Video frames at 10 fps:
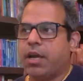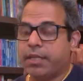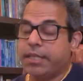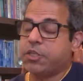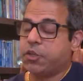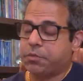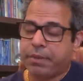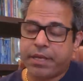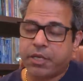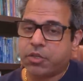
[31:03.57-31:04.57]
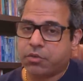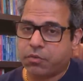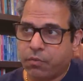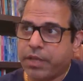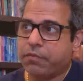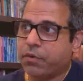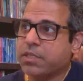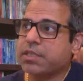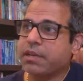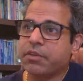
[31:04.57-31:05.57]
unless you're spending
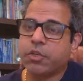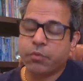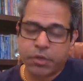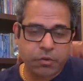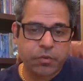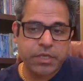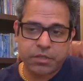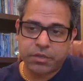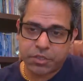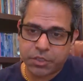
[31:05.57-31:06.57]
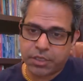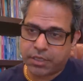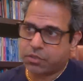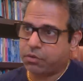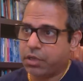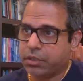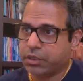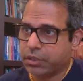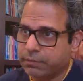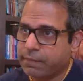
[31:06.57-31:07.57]
24-7 doing your research in
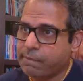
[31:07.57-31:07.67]
astrology.